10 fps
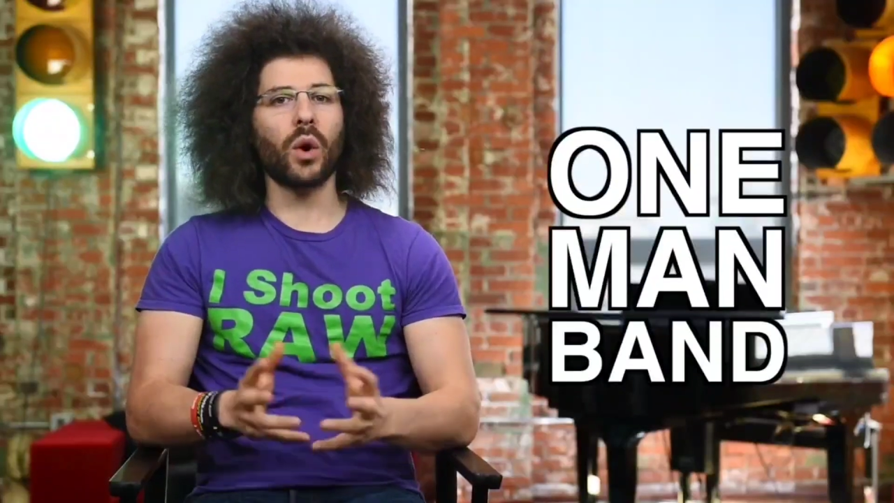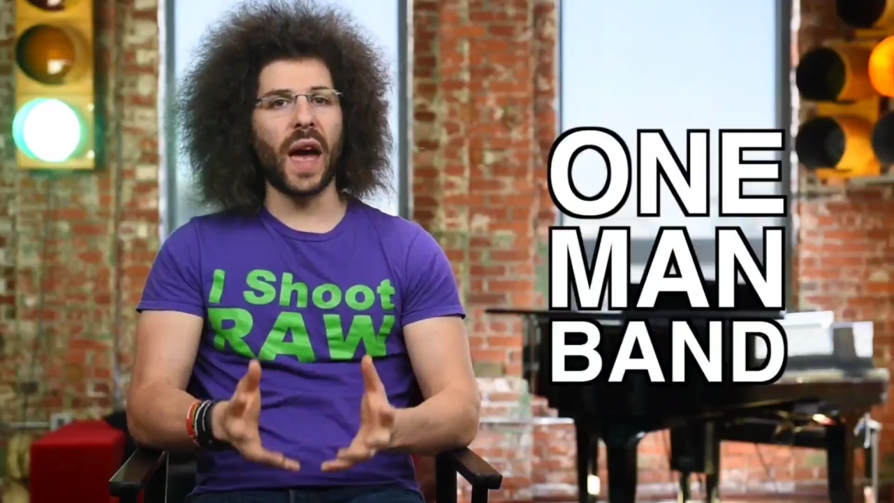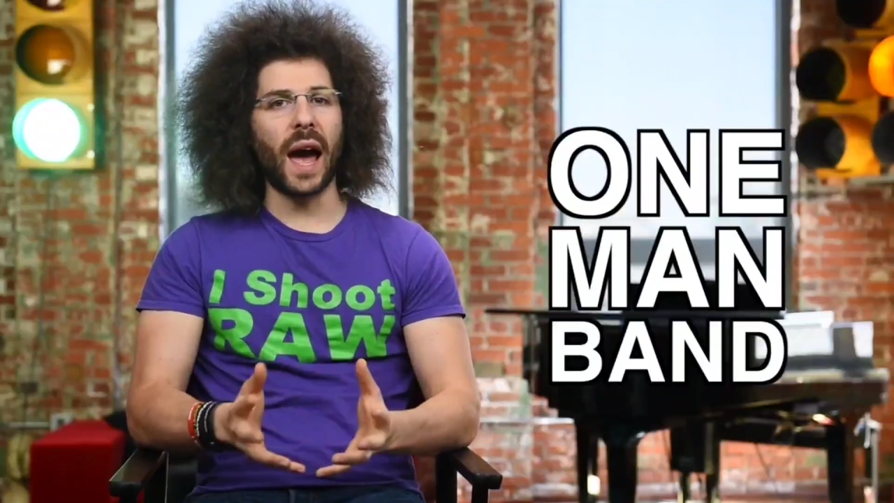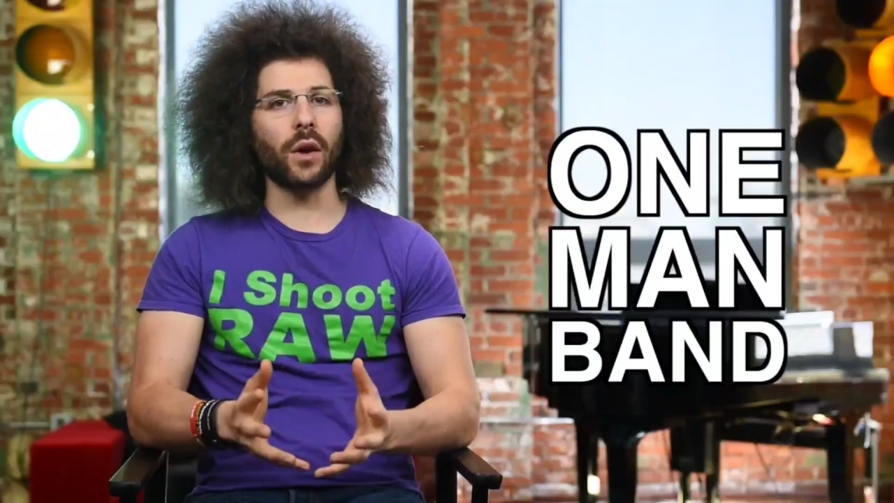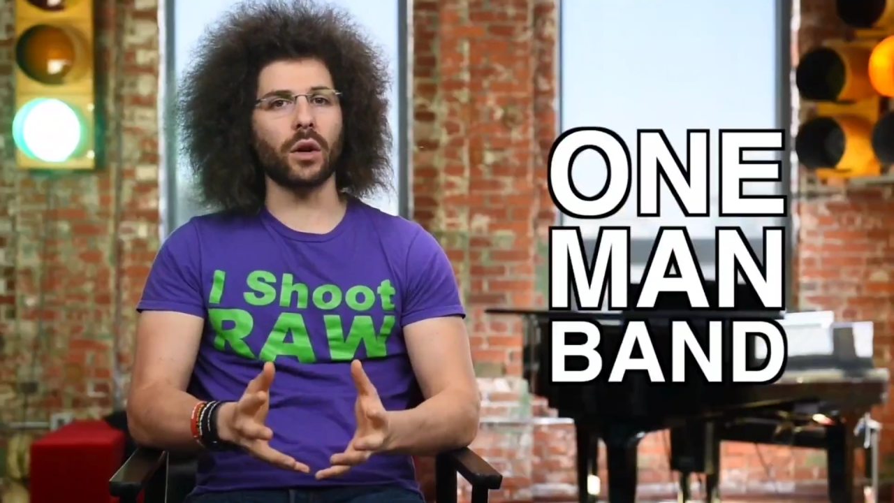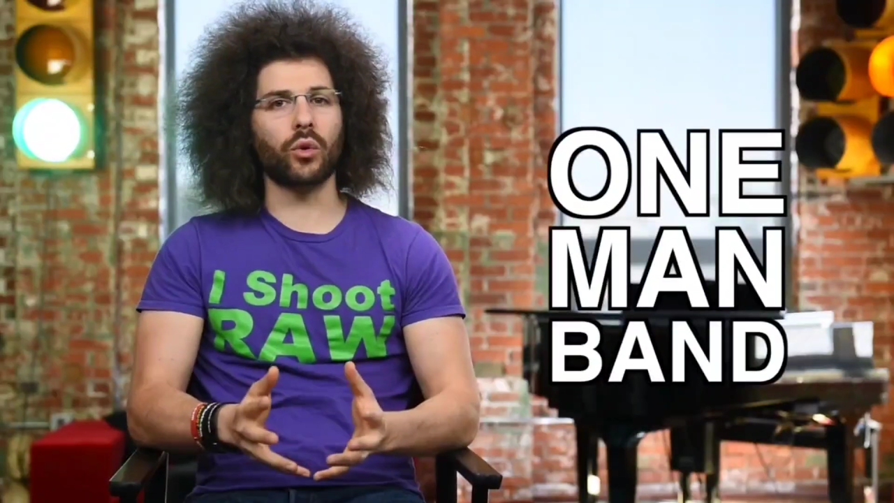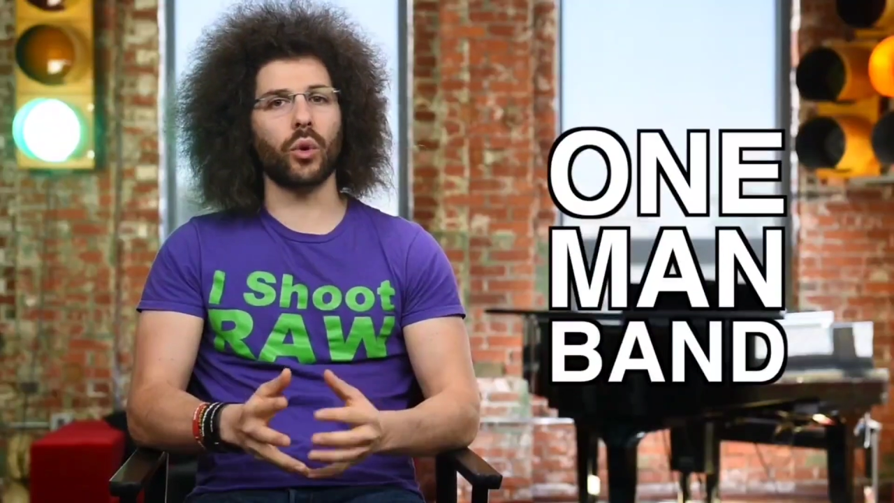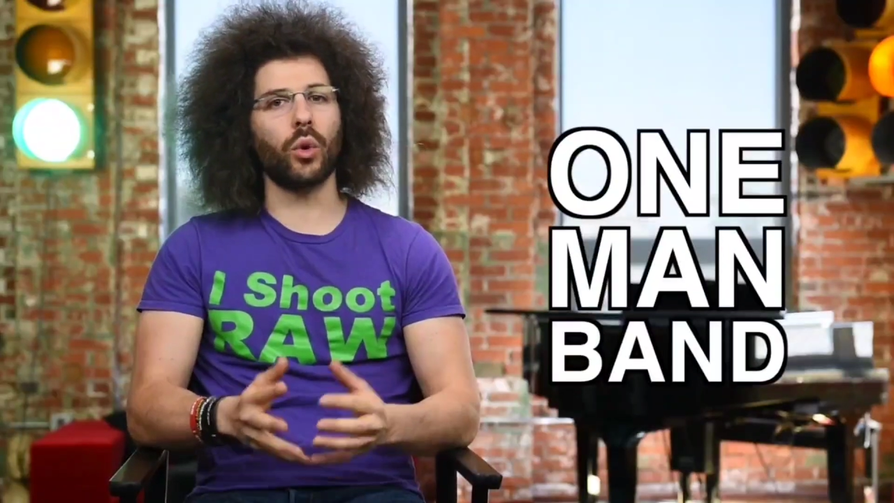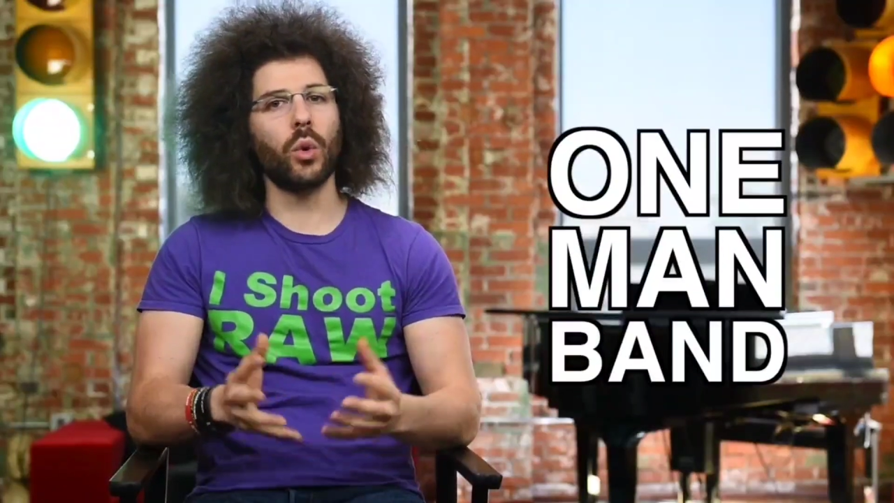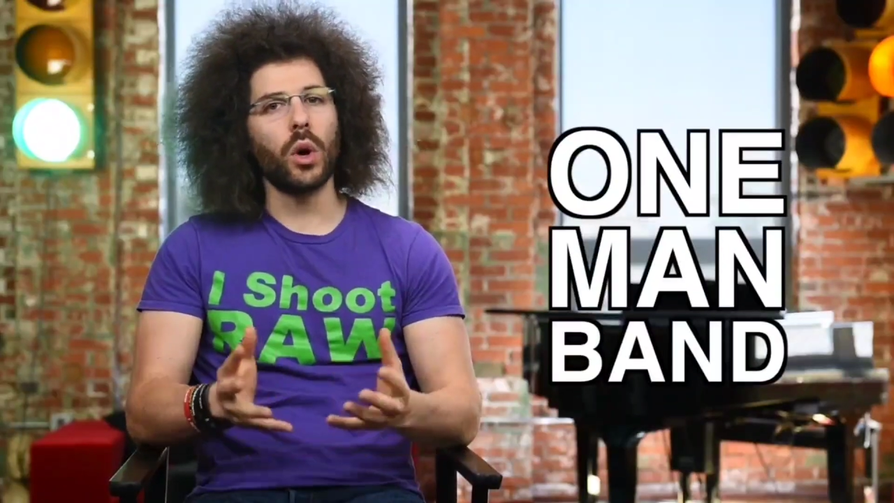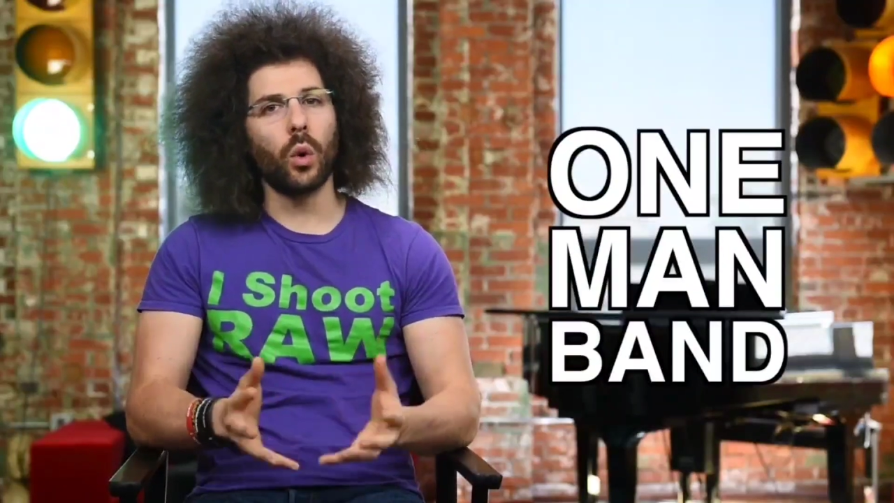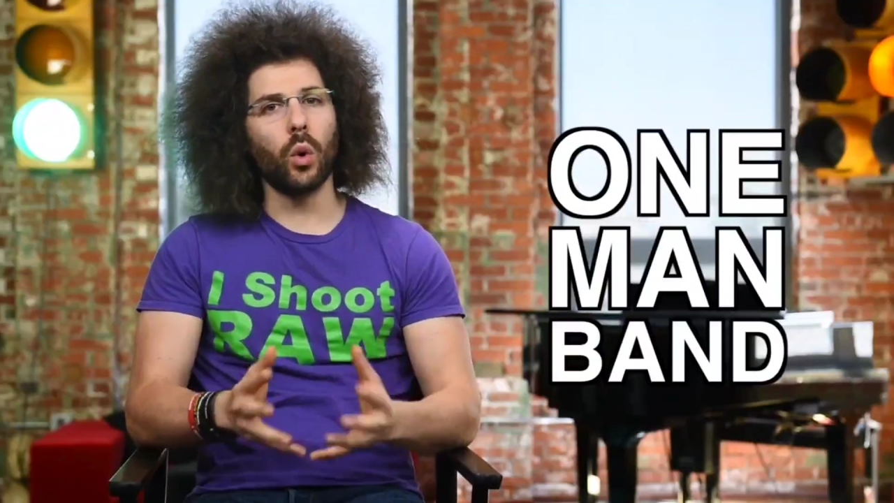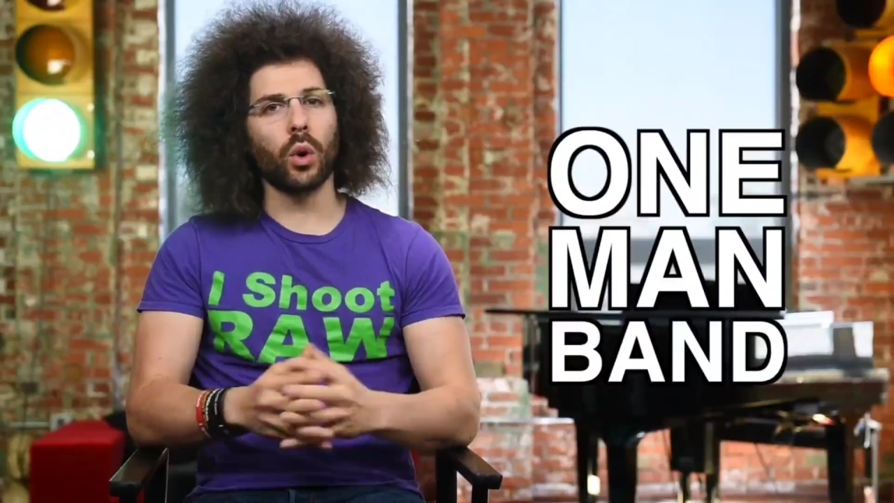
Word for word: without a crew